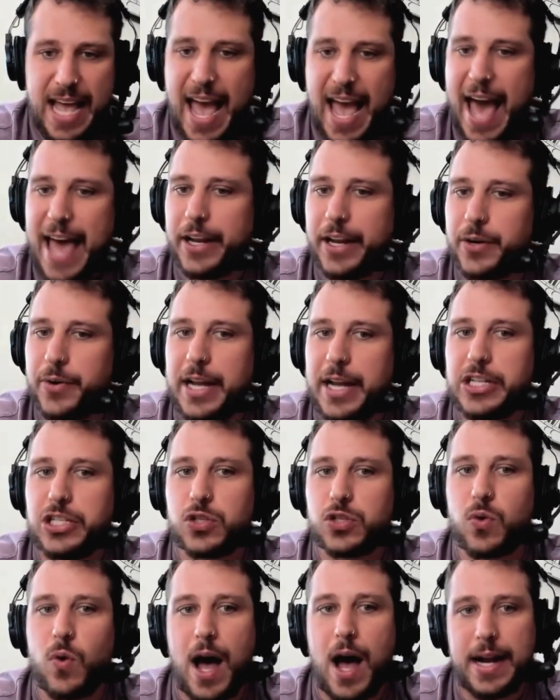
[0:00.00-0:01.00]
had a great
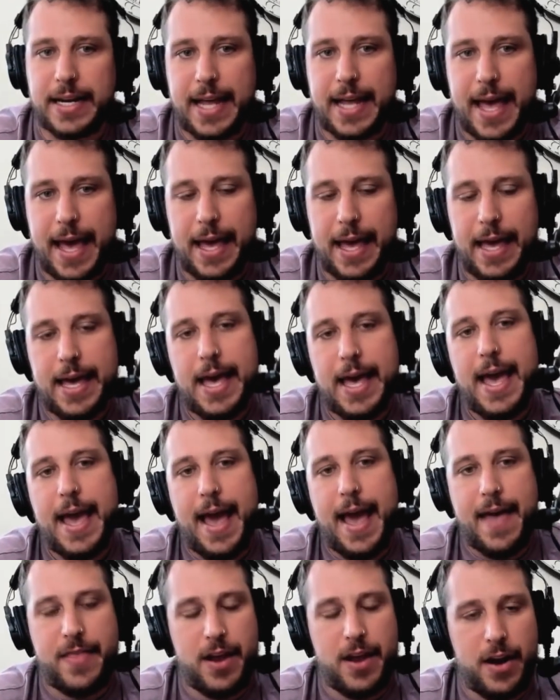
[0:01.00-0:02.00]
squat day,
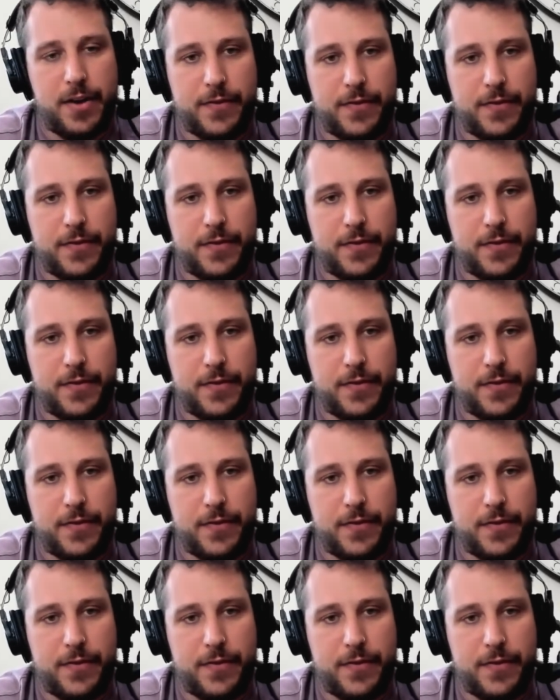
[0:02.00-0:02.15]
and then